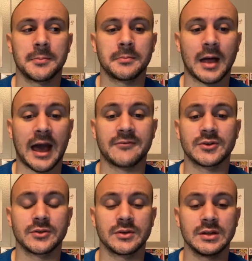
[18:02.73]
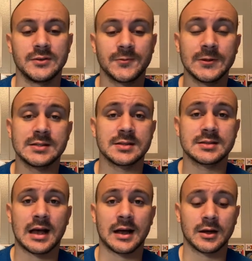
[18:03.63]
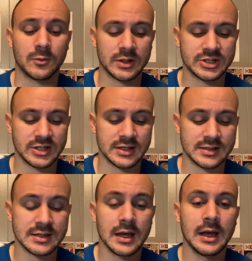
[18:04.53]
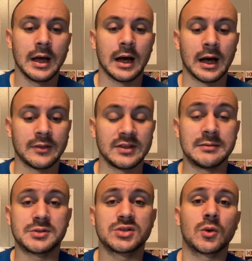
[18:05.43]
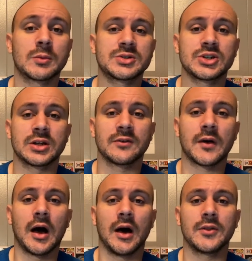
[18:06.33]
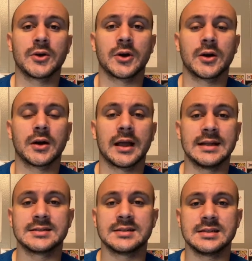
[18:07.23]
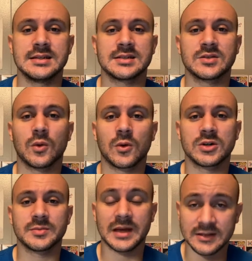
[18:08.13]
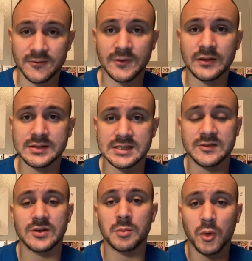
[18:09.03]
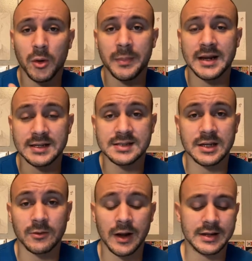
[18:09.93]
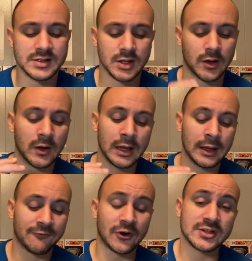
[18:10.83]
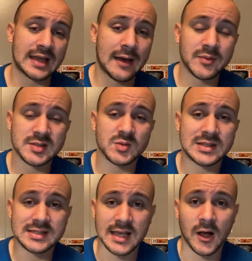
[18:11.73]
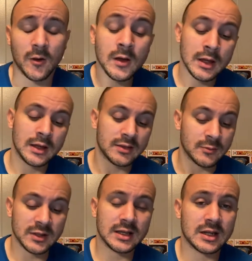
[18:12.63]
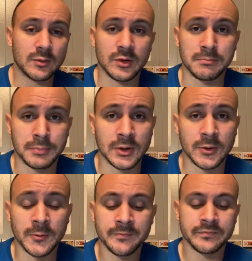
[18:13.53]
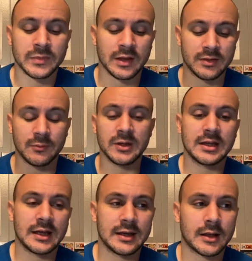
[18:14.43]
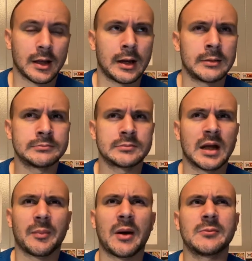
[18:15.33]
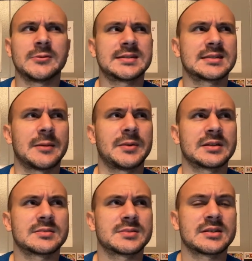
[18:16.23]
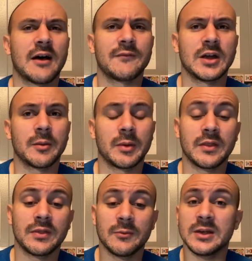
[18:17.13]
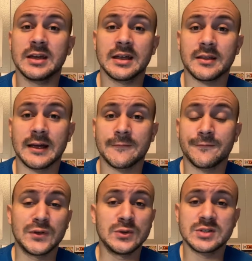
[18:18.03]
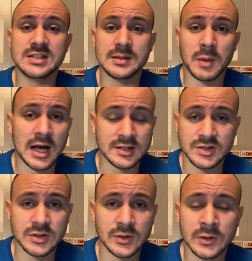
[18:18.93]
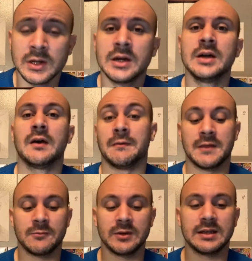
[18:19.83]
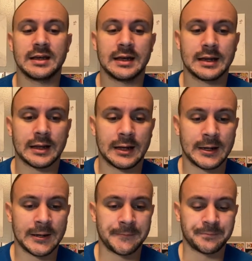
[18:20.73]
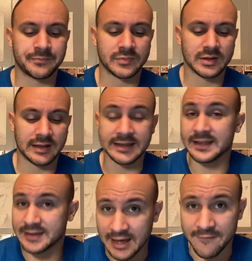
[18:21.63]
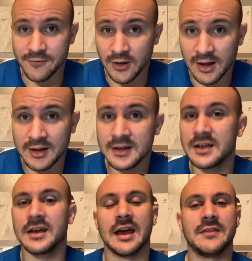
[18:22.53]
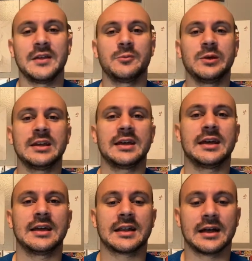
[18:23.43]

the Frieza saga, which is the absorption of other entities in order to make the villains even more menacing, right? So first happens with Cell, then we get it with Buu, then we get I'm probably skipping some stuff here, but then we get like fused Zamasu, and then we get like Kefla, and then we get